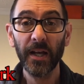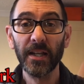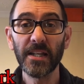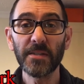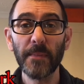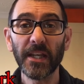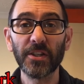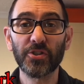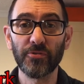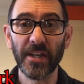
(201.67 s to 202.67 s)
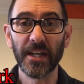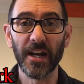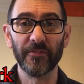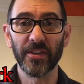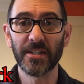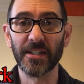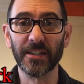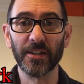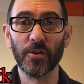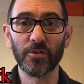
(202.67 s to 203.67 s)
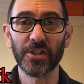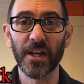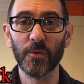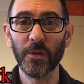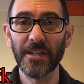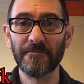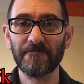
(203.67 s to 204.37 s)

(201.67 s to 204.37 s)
Let's make a drink out of this little lot, shall we?